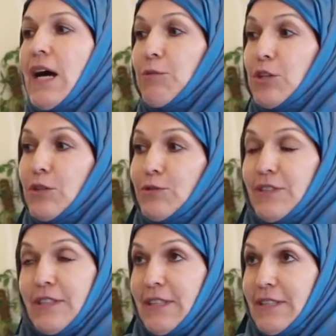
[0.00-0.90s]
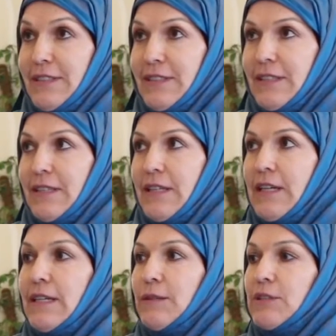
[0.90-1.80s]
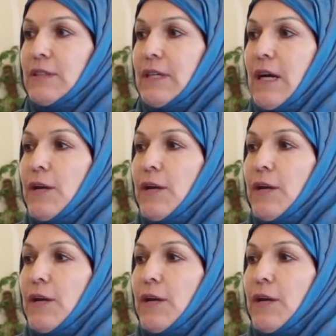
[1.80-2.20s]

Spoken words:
I would go to the nuns and I would say,